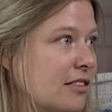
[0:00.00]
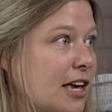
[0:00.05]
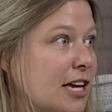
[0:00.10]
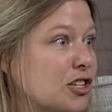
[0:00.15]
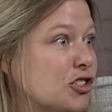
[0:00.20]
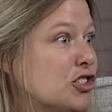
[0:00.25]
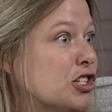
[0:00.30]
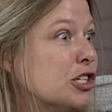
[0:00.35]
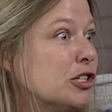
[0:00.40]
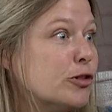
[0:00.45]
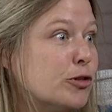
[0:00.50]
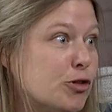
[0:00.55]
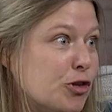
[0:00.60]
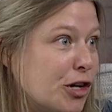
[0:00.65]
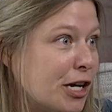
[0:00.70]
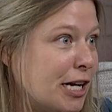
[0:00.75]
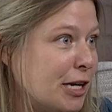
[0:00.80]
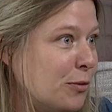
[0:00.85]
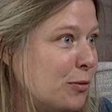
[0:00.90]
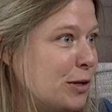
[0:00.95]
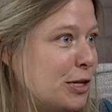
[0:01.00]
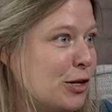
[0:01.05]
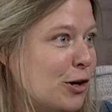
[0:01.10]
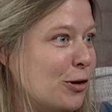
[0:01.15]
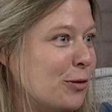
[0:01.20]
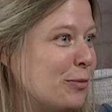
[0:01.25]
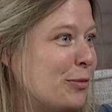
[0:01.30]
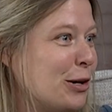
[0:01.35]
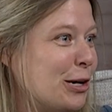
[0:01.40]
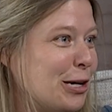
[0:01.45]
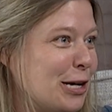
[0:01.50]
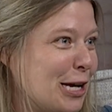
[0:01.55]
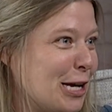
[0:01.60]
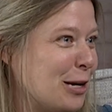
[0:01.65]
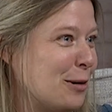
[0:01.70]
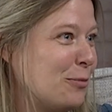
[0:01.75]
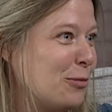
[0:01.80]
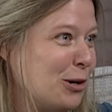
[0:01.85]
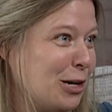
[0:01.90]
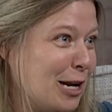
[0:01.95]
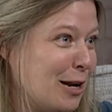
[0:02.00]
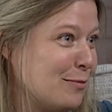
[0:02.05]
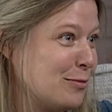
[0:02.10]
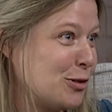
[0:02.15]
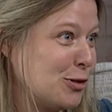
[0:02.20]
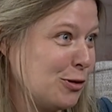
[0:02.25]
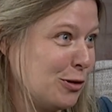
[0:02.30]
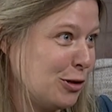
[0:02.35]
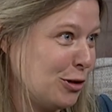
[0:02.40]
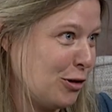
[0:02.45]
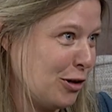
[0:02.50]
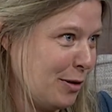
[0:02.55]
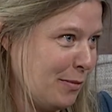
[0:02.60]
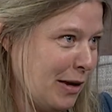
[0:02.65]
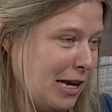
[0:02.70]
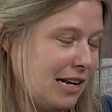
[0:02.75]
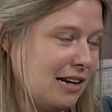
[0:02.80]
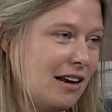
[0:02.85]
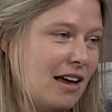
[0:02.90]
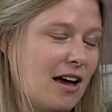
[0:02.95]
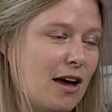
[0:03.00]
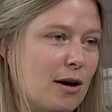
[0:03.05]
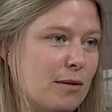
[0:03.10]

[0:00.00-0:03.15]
like children, we don't put in a prenuptial agreement.